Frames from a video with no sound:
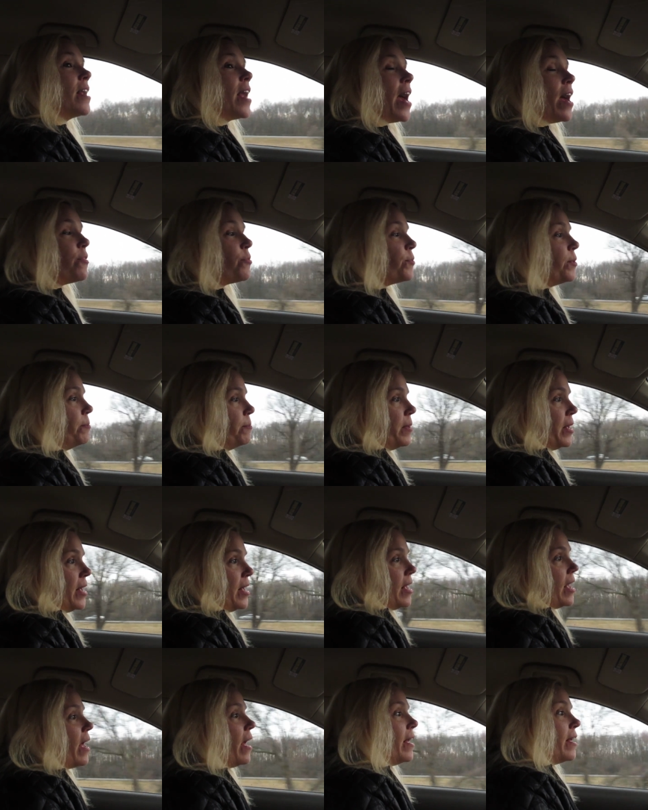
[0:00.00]
Catherine B.
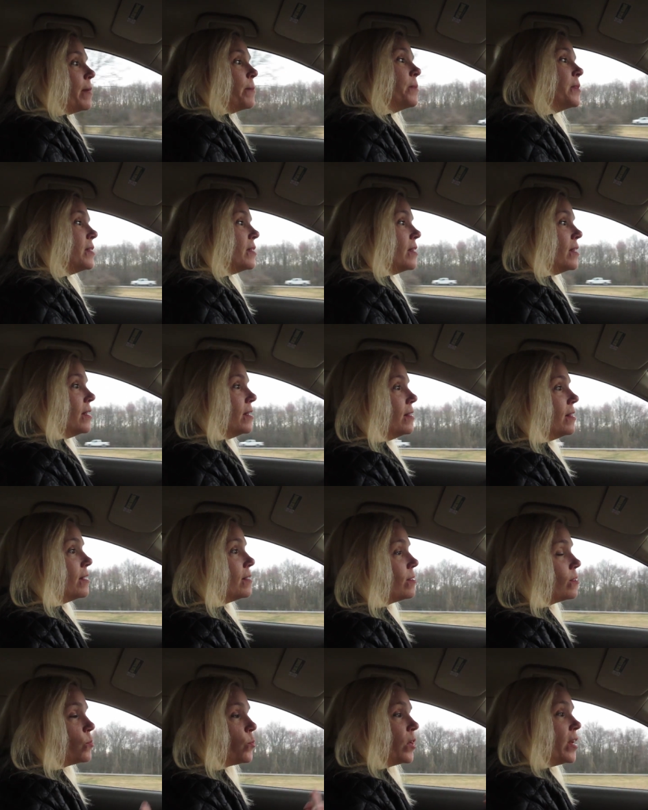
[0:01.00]
AMC.
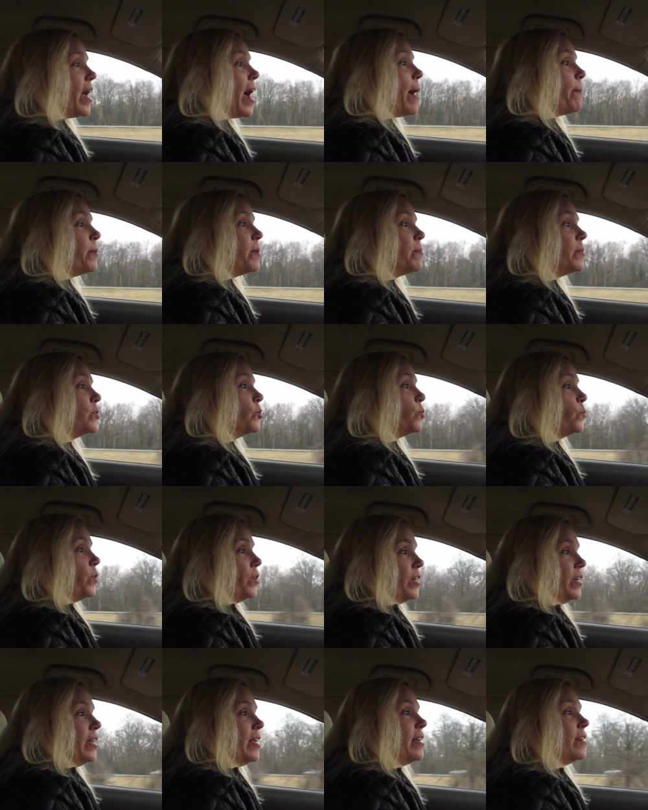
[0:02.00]
This is what
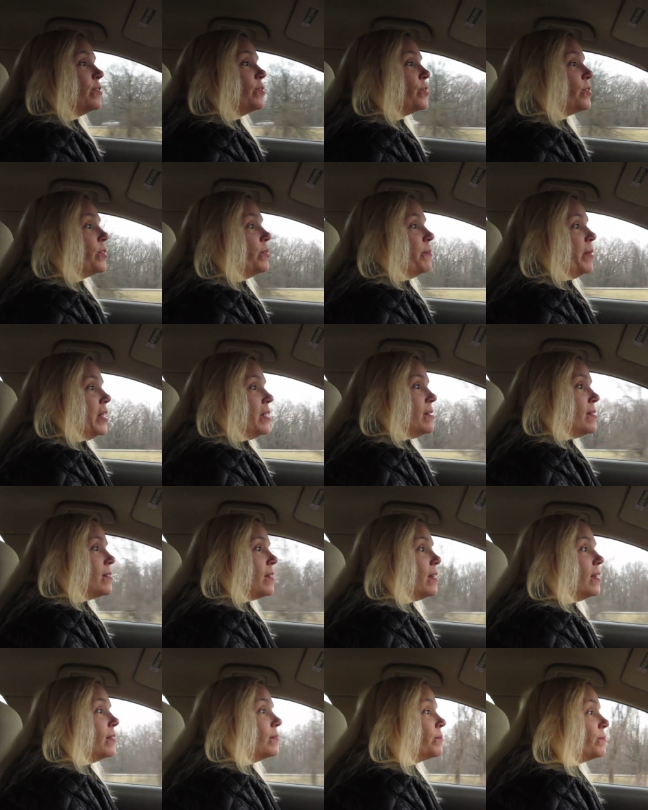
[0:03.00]
happened if you were here, so you missed
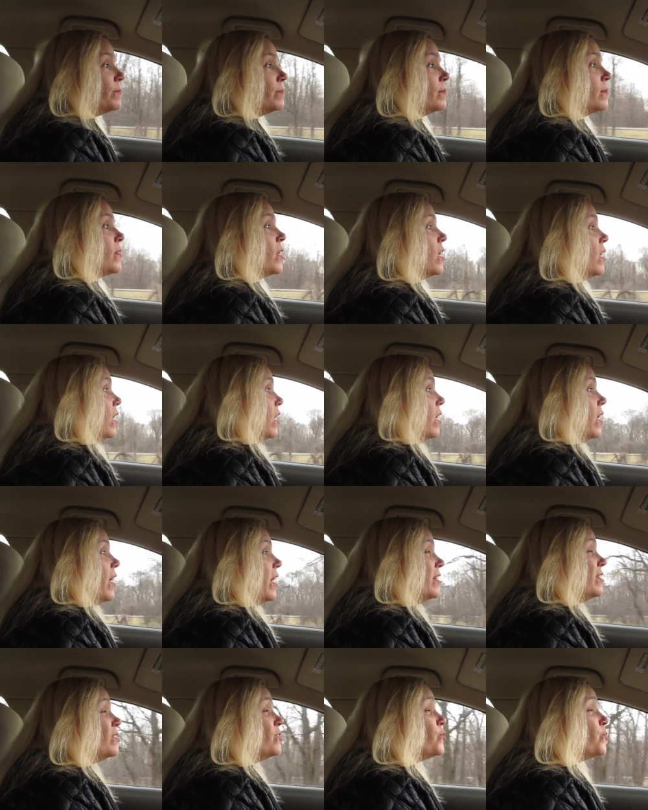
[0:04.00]
it.
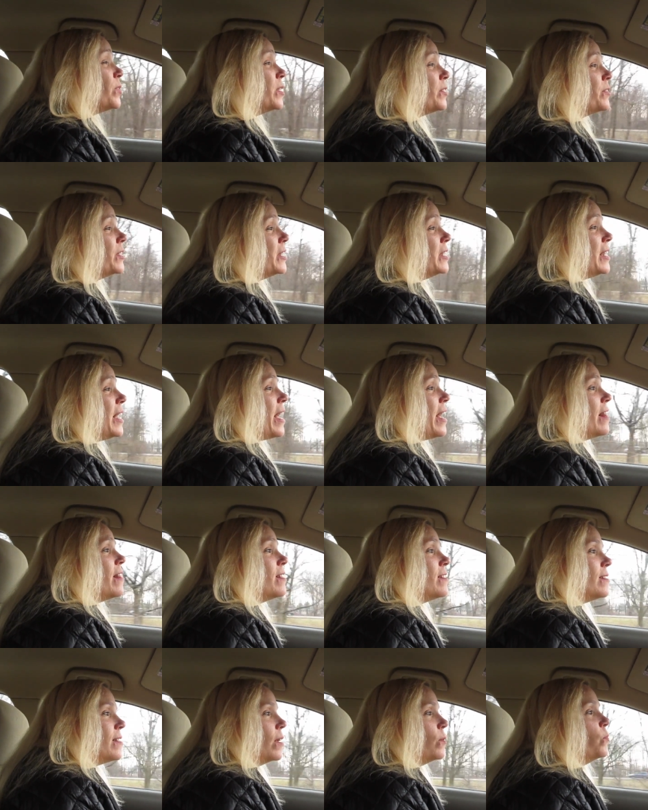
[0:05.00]
It's a dreary day. The
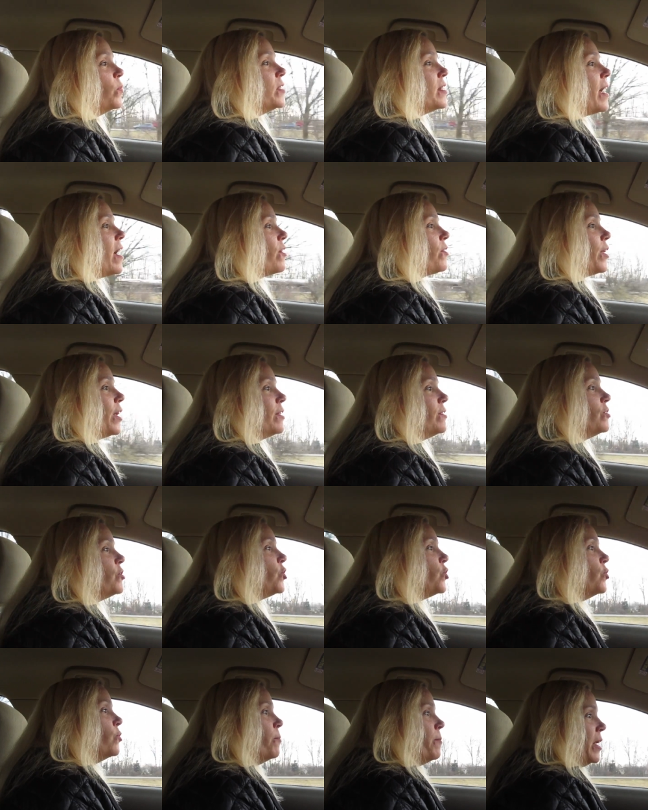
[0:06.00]
sun was out like
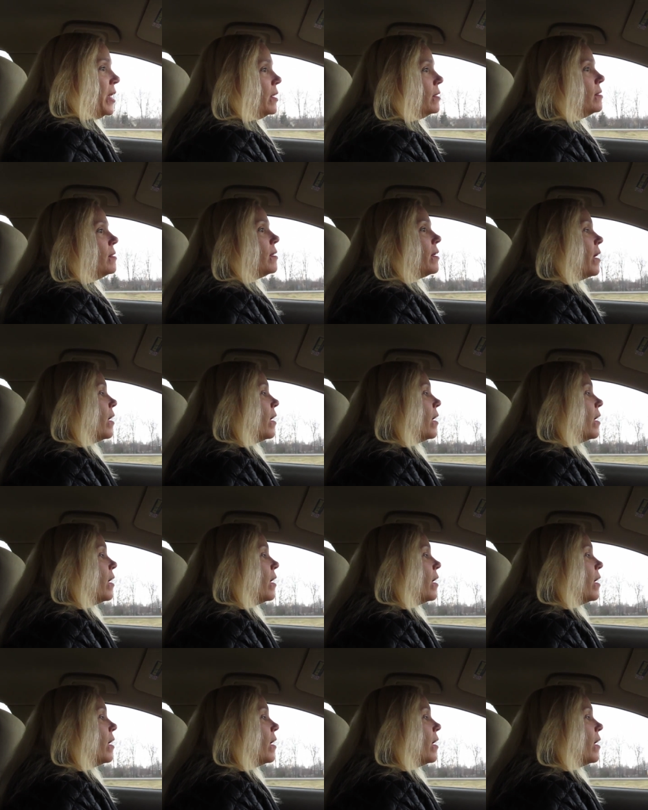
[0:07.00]
two minutes ago.